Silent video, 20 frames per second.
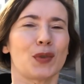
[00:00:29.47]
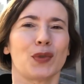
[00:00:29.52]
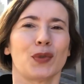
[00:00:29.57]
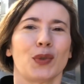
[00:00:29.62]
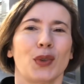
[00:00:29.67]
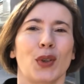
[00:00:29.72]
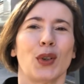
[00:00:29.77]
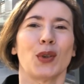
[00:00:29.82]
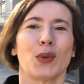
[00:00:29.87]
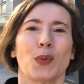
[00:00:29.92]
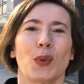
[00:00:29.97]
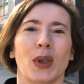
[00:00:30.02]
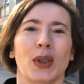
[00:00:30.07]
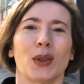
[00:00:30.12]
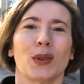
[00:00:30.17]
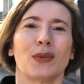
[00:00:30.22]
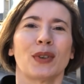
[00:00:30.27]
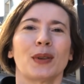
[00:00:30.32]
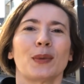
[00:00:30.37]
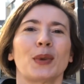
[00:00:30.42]
for
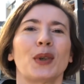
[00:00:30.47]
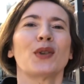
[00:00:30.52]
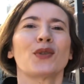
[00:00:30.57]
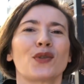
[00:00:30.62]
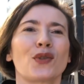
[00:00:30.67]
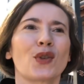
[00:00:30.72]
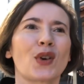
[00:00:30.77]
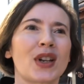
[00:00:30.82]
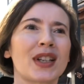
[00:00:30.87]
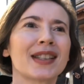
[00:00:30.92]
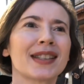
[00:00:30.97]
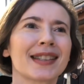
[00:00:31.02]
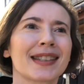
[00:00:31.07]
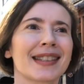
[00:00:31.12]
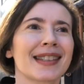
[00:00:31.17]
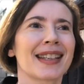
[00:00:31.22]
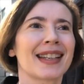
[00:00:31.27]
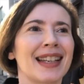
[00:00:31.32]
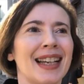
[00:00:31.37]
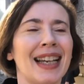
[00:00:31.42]
one of our
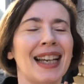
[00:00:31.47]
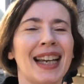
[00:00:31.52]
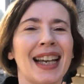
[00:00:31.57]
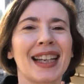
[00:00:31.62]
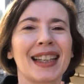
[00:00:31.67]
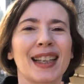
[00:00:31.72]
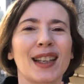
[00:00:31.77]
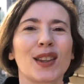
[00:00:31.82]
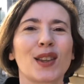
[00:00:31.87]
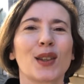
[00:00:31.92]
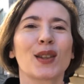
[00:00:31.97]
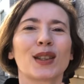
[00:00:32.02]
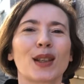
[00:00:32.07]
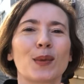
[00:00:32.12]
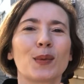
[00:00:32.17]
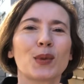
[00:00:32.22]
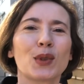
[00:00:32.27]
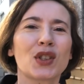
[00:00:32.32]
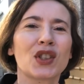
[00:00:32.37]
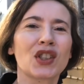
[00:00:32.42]
friends, and I thought
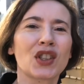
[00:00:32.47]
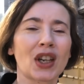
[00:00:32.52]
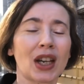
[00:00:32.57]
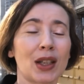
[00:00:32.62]
I would.